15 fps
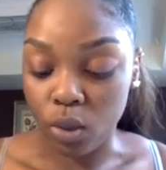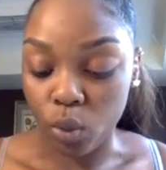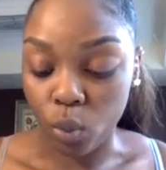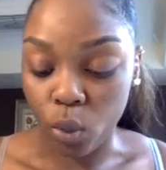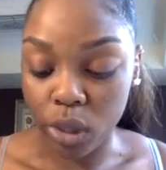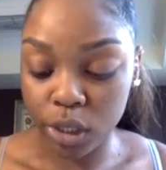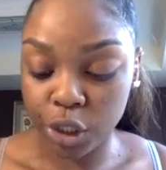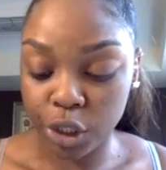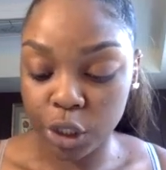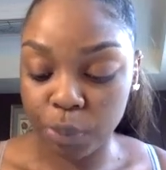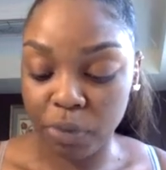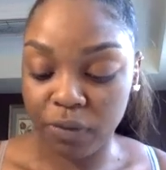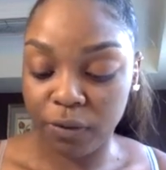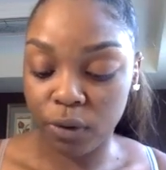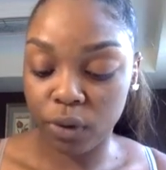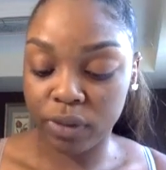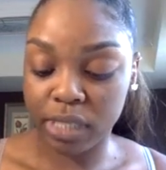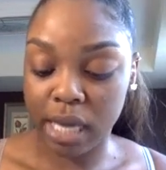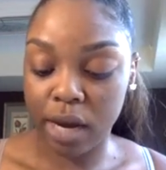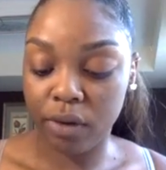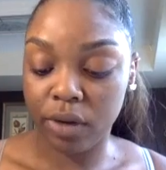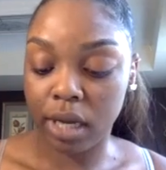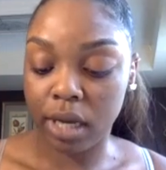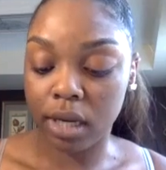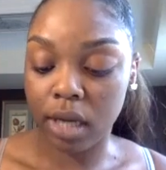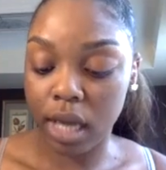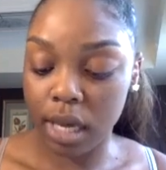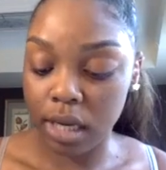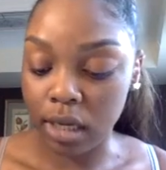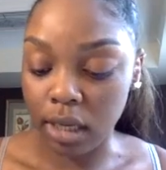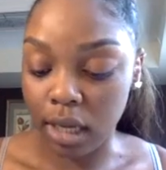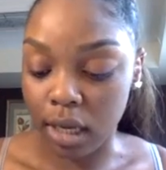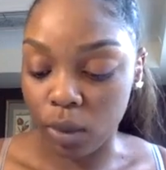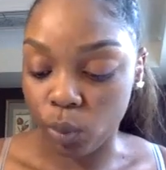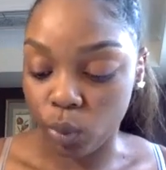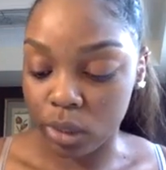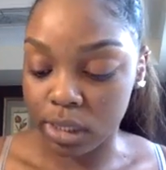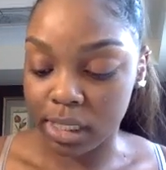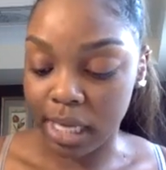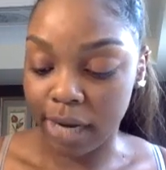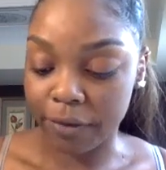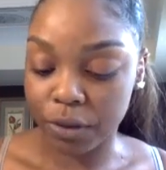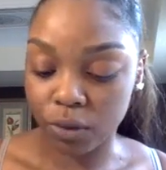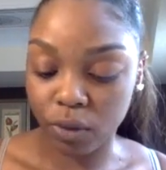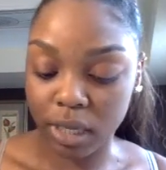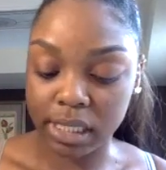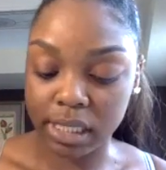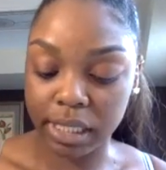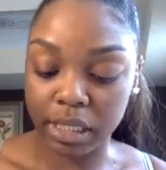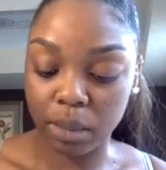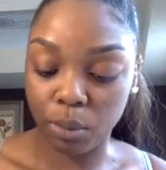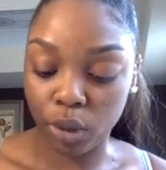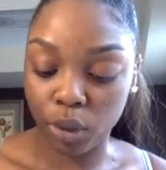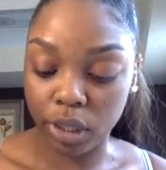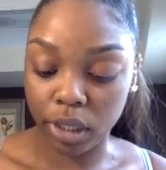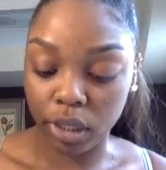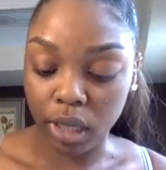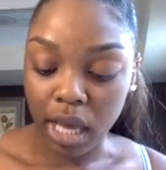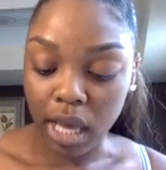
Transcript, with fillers: once just before retiring at night and once after rising in the morning.